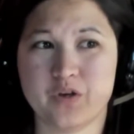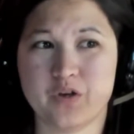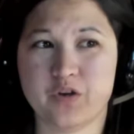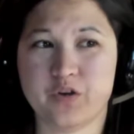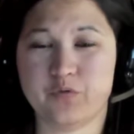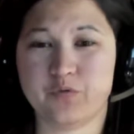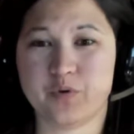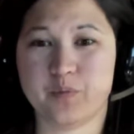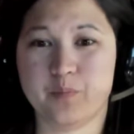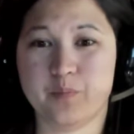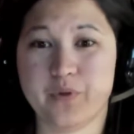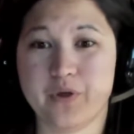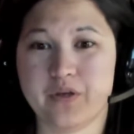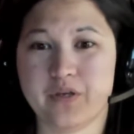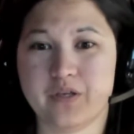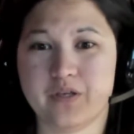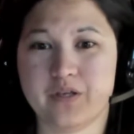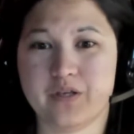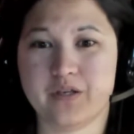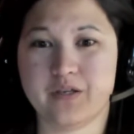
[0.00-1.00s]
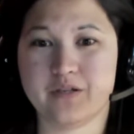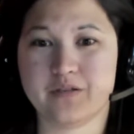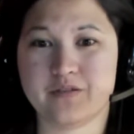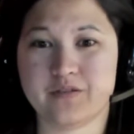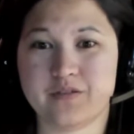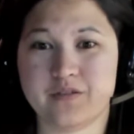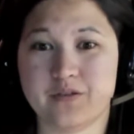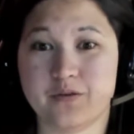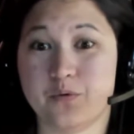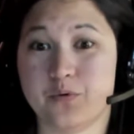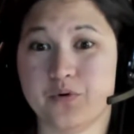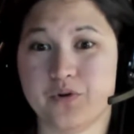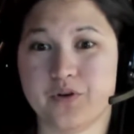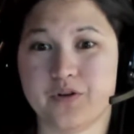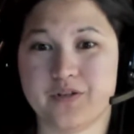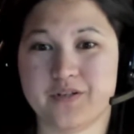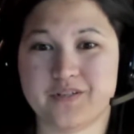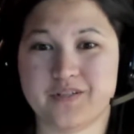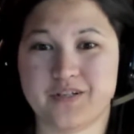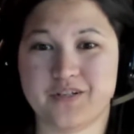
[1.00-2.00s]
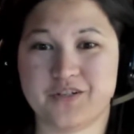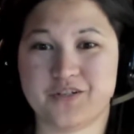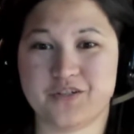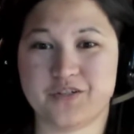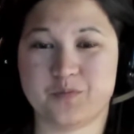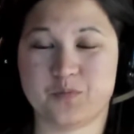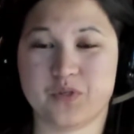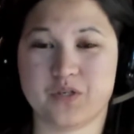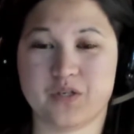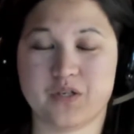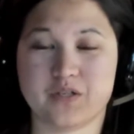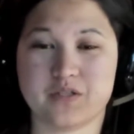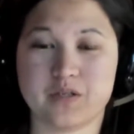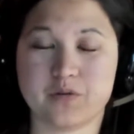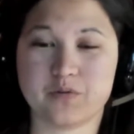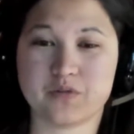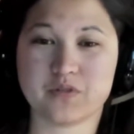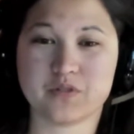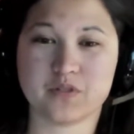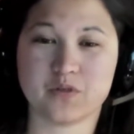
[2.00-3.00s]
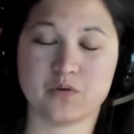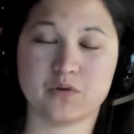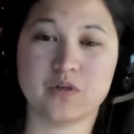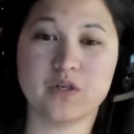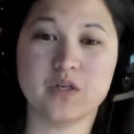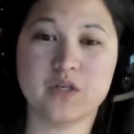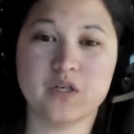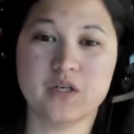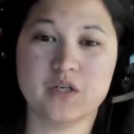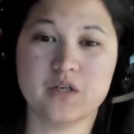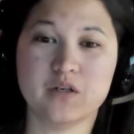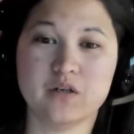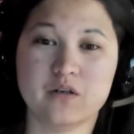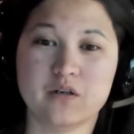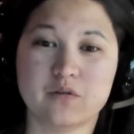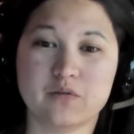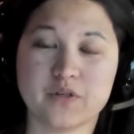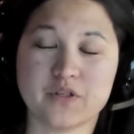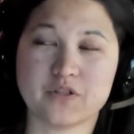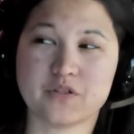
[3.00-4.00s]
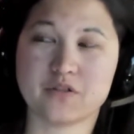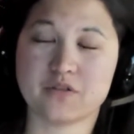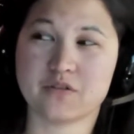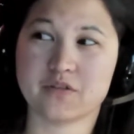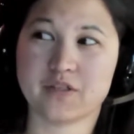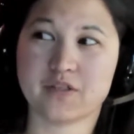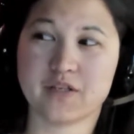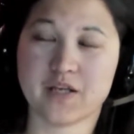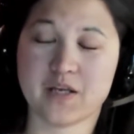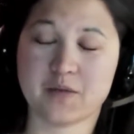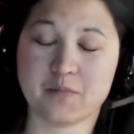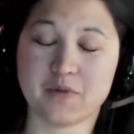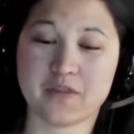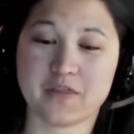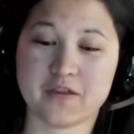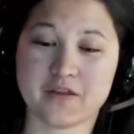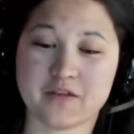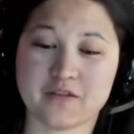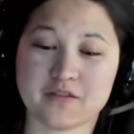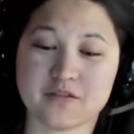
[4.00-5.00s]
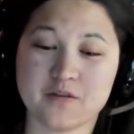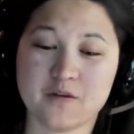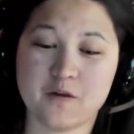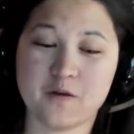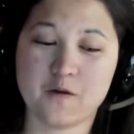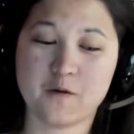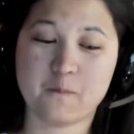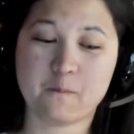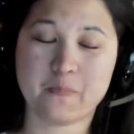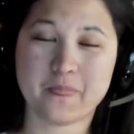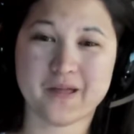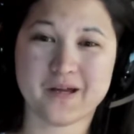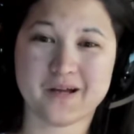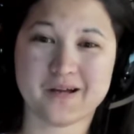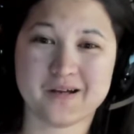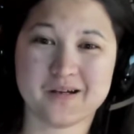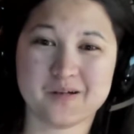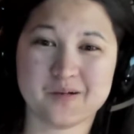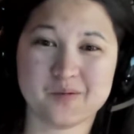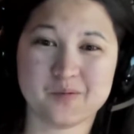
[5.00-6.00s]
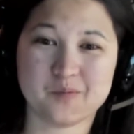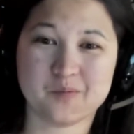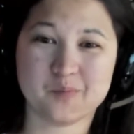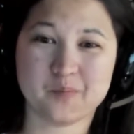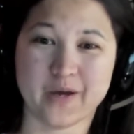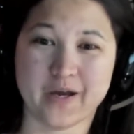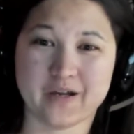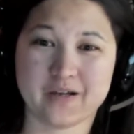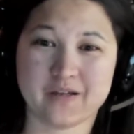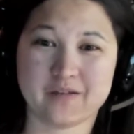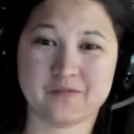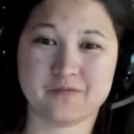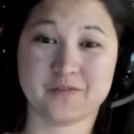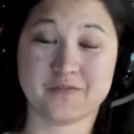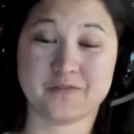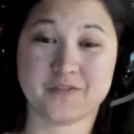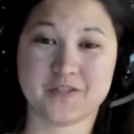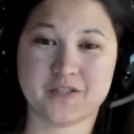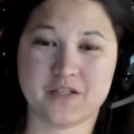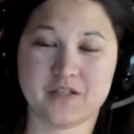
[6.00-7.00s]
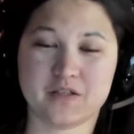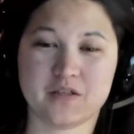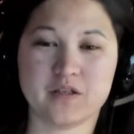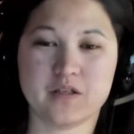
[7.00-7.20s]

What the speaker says: rebellion against the organization, because I was so original in naming things back at 15.